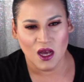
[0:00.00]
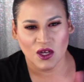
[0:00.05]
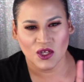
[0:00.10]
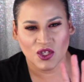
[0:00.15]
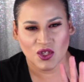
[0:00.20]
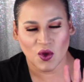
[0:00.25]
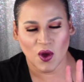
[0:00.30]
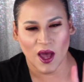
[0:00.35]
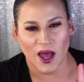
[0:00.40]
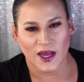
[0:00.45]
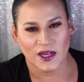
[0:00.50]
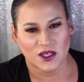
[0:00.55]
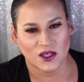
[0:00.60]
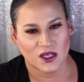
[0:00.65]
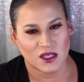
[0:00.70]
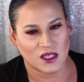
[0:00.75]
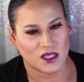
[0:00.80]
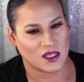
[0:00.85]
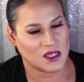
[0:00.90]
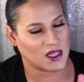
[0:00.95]
So I
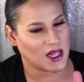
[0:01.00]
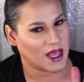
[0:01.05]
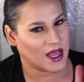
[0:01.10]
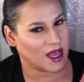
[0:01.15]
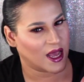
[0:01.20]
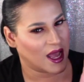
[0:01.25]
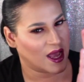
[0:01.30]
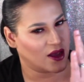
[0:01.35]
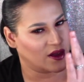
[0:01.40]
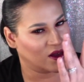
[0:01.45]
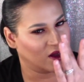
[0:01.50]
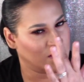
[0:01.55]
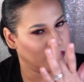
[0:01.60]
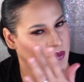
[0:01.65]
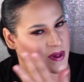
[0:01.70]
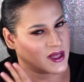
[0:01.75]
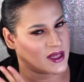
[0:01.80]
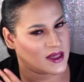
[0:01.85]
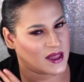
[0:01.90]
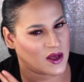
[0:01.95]
just like, I
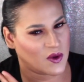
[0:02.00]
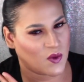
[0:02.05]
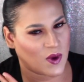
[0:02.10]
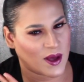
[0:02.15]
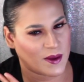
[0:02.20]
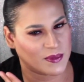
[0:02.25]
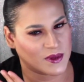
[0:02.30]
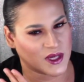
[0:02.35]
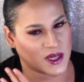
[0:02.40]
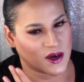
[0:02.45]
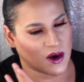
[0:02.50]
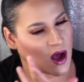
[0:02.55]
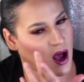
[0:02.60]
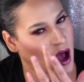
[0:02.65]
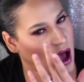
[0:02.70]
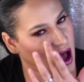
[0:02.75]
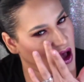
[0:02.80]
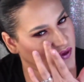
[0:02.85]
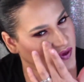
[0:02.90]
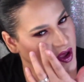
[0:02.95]
completely wiped it
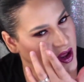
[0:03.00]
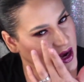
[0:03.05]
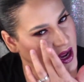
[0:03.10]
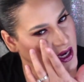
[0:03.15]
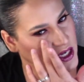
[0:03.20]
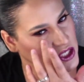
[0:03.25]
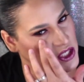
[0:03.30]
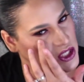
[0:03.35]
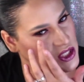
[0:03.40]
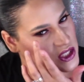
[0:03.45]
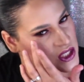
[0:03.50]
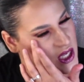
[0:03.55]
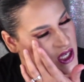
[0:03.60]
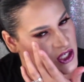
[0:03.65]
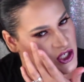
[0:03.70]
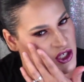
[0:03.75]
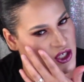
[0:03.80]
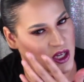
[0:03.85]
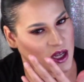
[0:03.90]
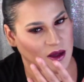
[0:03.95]
off and I just
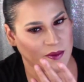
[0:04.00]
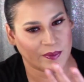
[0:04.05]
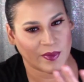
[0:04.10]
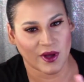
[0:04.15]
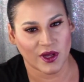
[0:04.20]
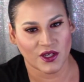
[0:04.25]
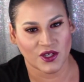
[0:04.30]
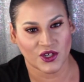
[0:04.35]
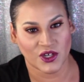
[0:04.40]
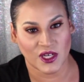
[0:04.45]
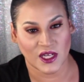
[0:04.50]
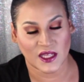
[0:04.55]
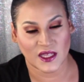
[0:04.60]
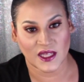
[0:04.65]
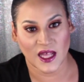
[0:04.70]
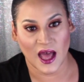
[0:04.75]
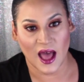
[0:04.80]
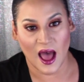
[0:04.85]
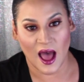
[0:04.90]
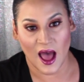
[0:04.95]
touched up underneath
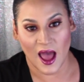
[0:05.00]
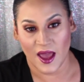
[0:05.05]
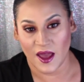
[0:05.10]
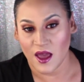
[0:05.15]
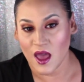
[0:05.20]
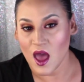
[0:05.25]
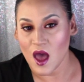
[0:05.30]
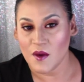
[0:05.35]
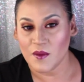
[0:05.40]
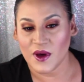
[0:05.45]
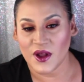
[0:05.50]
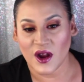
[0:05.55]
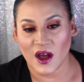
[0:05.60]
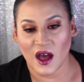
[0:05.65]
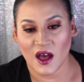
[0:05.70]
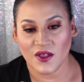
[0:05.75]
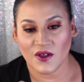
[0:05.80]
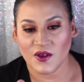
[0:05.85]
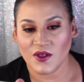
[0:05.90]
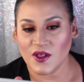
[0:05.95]
the eye. But
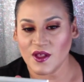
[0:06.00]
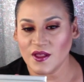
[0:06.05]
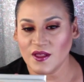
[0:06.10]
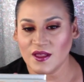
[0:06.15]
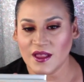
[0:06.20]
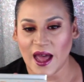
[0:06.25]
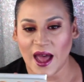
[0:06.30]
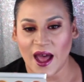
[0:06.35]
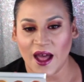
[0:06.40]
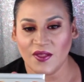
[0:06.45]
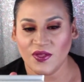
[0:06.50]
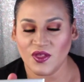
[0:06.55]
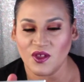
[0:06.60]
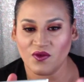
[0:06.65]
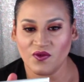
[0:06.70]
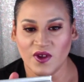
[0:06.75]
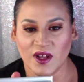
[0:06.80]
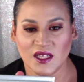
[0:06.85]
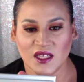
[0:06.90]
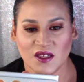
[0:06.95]
other than that, the
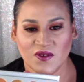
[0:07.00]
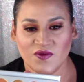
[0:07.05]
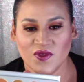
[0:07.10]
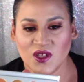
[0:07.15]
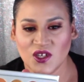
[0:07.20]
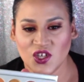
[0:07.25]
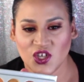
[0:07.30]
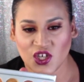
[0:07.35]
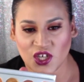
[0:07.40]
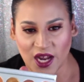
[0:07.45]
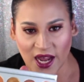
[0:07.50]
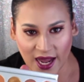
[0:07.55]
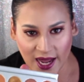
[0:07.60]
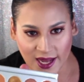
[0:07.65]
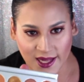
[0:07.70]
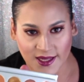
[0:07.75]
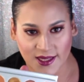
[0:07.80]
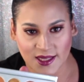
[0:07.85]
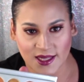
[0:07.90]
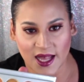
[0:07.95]
rest of the
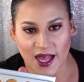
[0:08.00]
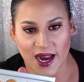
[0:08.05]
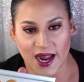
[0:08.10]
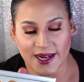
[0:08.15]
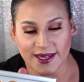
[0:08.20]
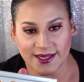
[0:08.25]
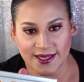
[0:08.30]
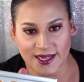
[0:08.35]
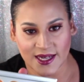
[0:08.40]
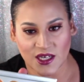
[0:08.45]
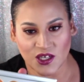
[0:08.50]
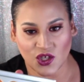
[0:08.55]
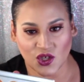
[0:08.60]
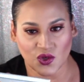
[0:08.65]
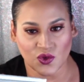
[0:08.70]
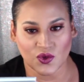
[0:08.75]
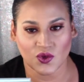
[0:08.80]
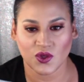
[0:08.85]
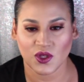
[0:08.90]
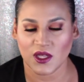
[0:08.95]
shades that I did
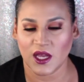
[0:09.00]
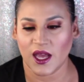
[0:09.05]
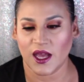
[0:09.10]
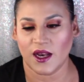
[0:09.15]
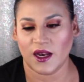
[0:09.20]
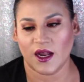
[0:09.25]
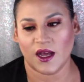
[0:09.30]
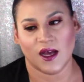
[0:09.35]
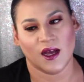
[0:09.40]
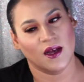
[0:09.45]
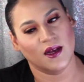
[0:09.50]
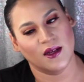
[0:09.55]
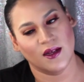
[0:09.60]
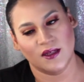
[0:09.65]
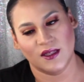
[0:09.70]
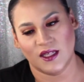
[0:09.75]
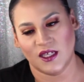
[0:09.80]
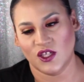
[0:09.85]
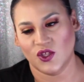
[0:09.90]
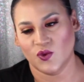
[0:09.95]
use, and
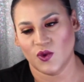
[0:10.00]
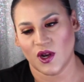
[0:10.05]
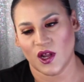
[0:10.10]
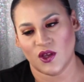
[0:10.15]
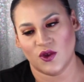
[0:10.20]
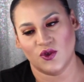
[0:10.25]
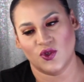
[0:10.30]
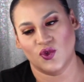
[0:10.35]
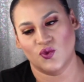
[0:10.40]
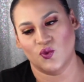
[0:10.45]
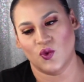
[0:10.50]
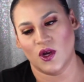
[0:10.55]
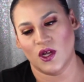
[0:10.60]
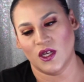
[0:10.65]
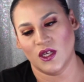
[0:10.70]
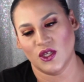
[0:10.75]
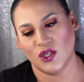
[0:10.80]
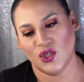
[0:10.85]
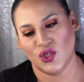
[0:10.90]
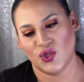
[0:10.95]
on this one I used
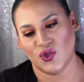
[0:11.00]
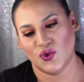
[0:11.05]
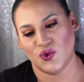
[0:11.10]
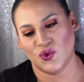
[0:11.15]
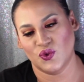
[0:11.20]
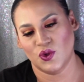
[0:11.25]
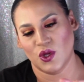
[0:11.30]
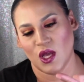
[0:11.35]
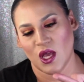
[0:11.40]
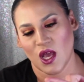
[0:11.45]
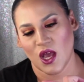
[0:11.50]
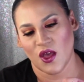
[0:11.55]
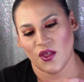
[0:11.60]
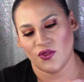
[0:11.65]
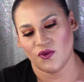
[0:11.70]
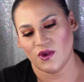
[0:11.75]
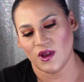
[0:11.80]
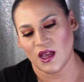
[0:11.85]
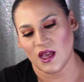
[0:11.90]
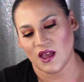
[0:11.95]
1, 2,
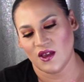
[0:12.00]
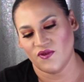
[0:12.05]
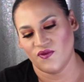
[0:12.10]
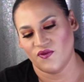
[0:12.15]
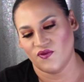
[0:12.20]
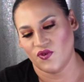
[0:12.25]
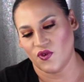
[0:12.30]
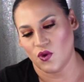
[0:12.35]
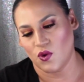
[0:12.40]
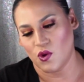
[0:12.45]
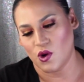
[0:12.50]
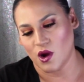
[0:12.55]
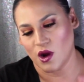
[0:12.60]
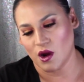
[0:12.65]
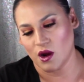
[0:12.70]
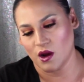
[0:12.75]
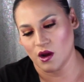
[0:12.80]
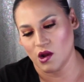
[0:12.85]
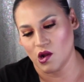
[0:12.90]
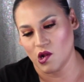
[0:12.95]
3,
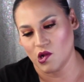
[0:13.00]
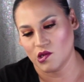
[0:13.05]
4,